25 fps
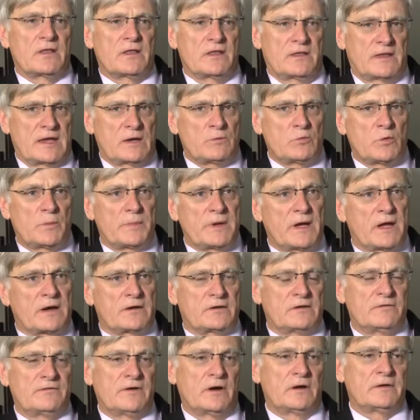then we'll be able
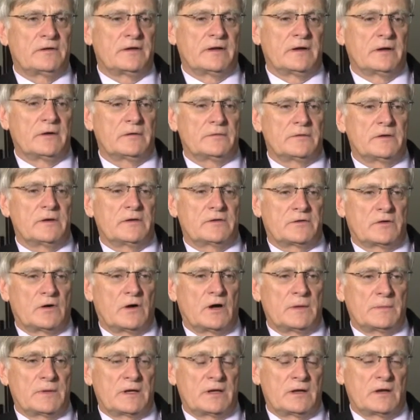to devote our
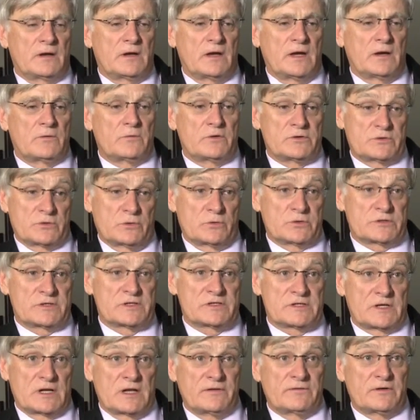time and
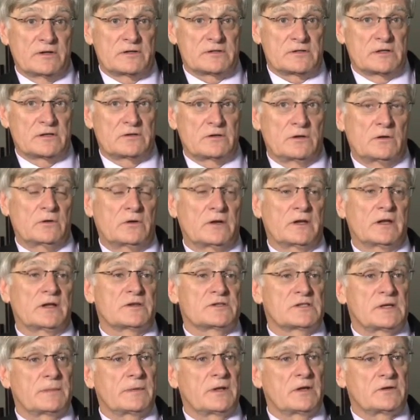resources and efforts into looking at
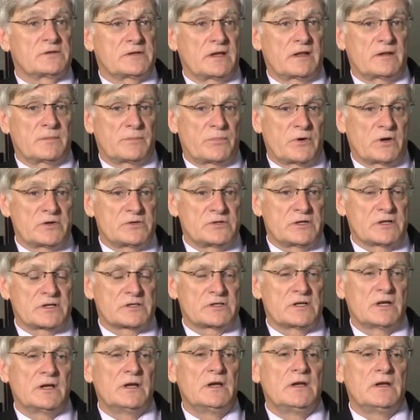some of those other
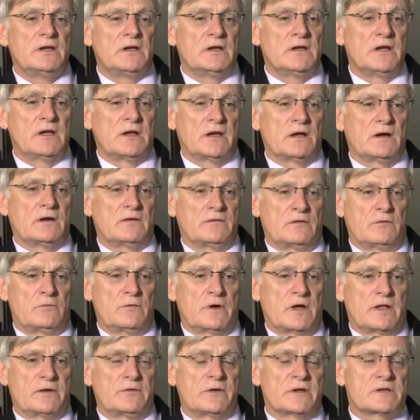projects in our
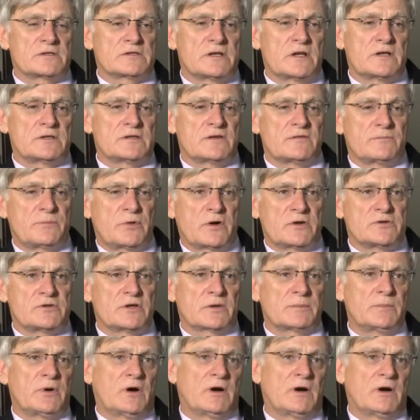rather extensive project